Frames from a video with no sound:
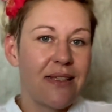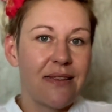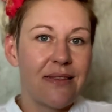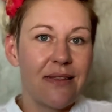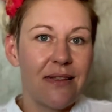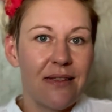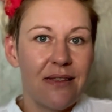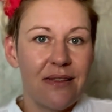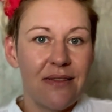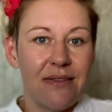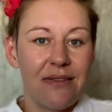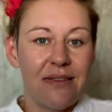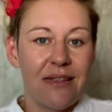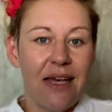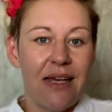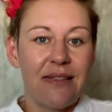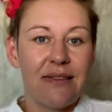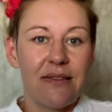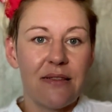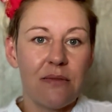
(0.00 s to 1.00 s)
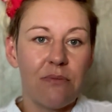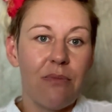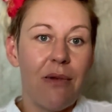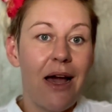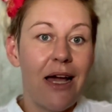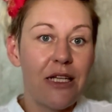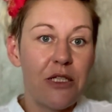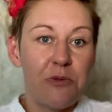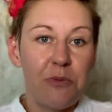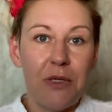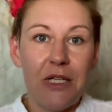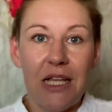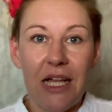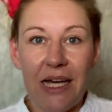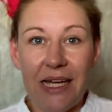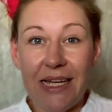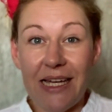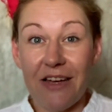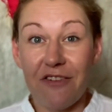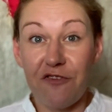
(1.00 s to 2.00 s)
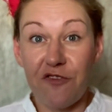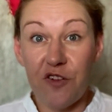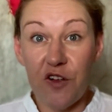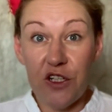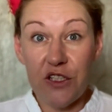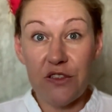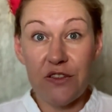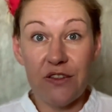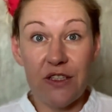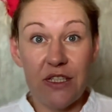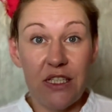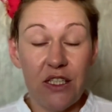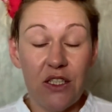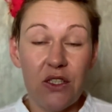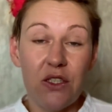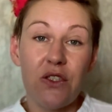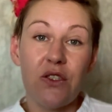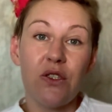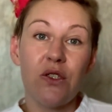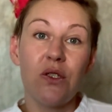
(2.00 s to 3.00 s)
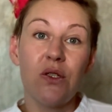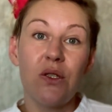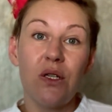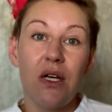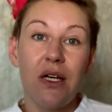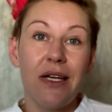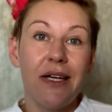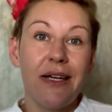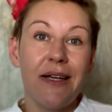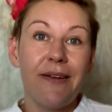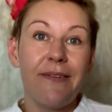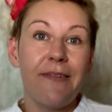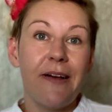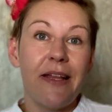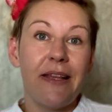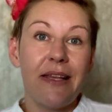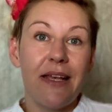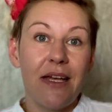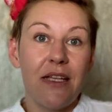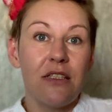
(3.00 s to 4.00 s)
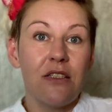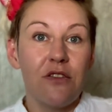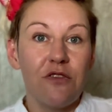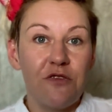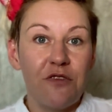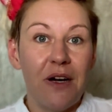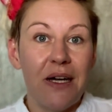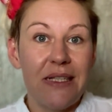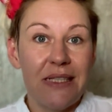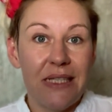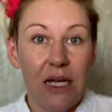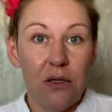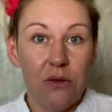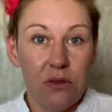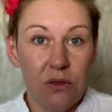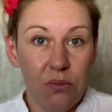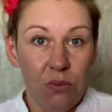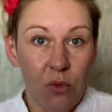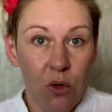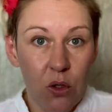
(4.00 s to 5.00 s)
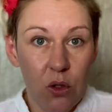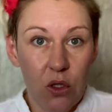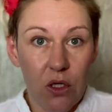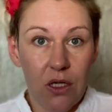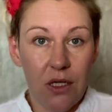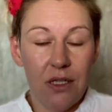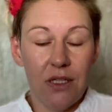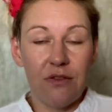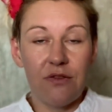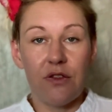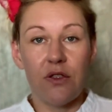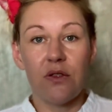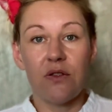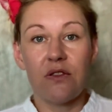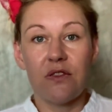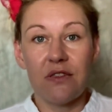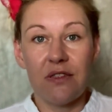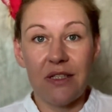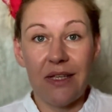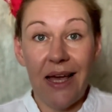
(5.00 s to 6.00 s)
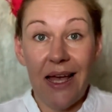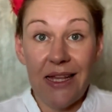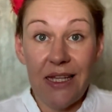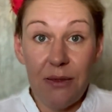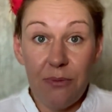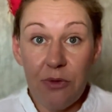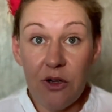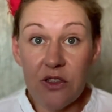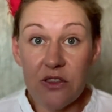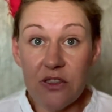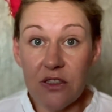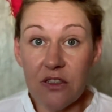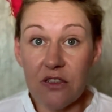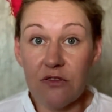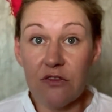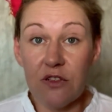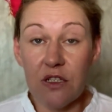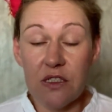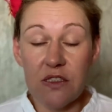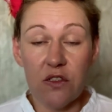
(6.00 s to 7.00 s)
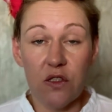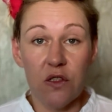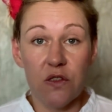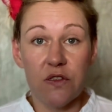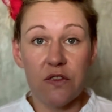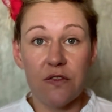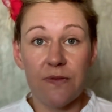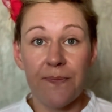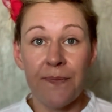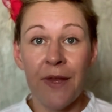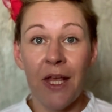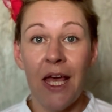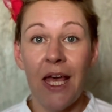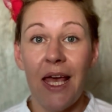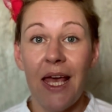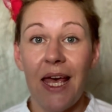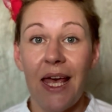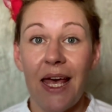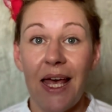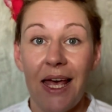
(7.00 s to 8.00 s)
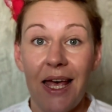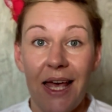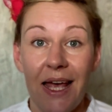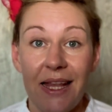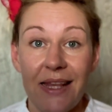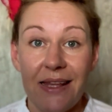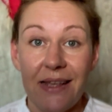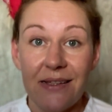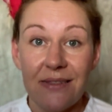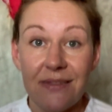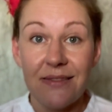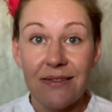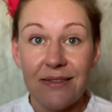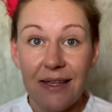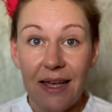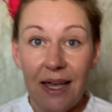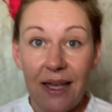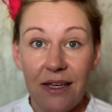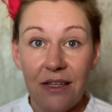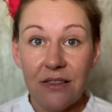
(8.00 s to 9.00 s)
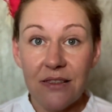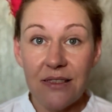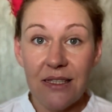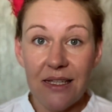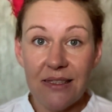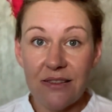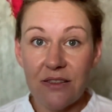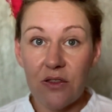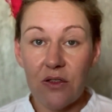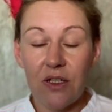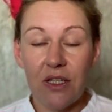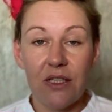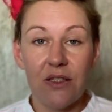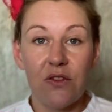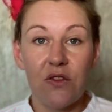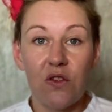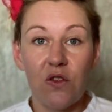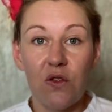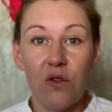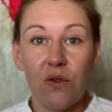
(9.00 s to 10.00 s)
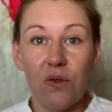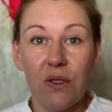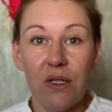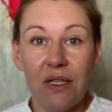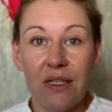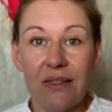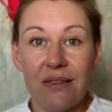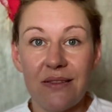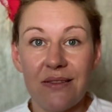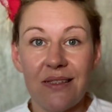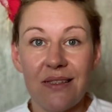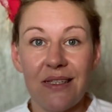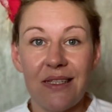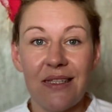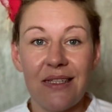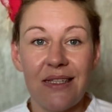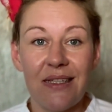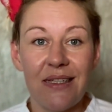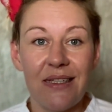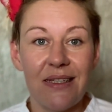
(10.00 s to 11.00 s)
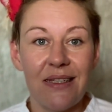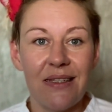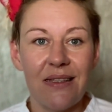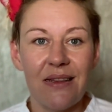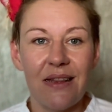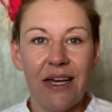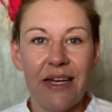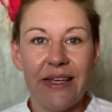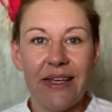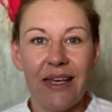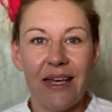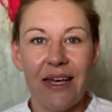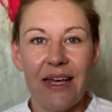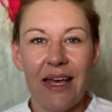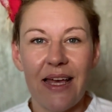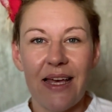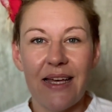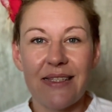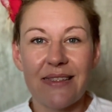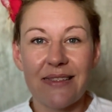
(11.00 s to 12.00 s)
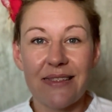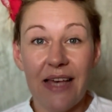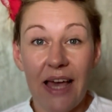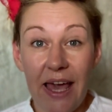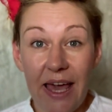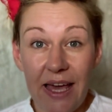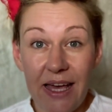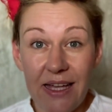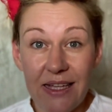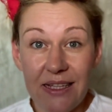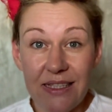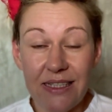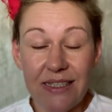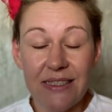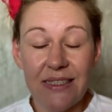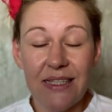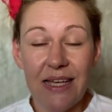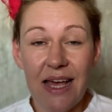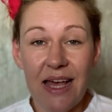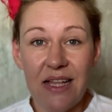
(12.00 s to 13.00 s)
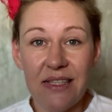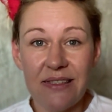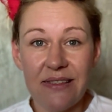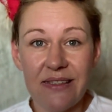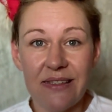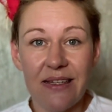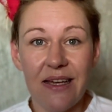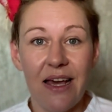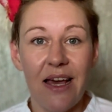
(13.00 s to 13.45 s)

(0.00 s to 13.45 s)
this test might be like a first thing you do, and then you find out more if you see any positive results. The second test you can do is the exhaling test.